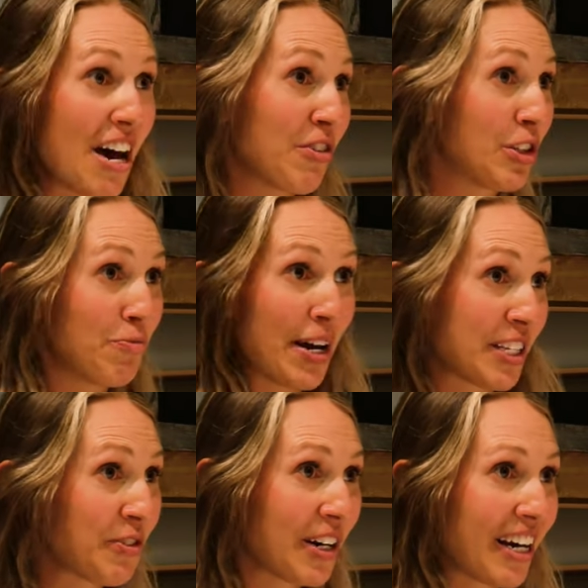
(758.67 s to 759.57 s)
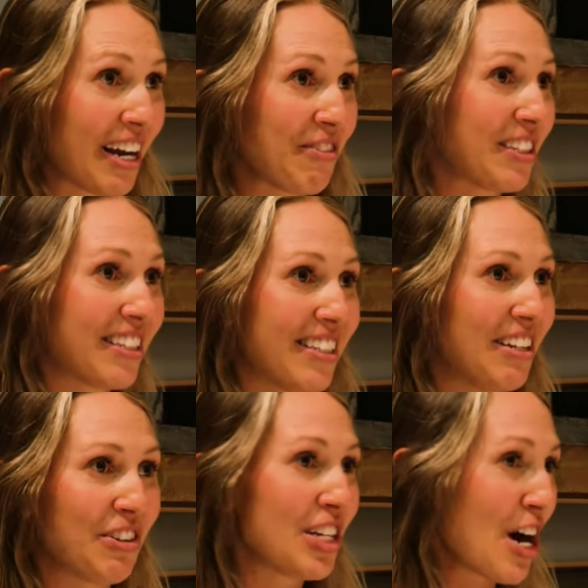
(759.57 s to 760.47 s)
I was the best one. I was
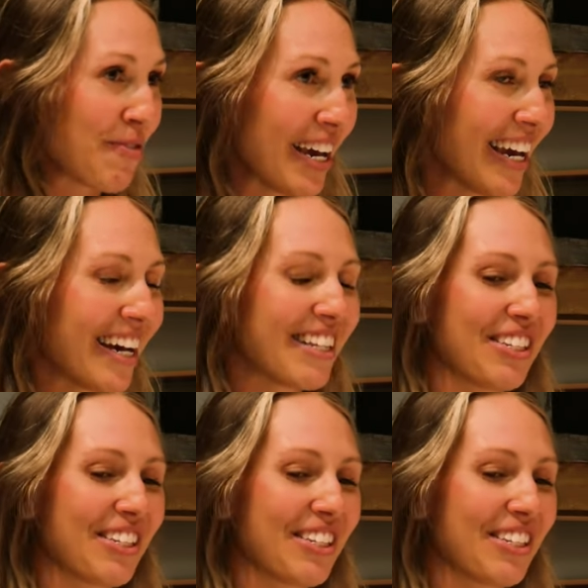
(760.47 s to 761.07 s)
yeah. top hand.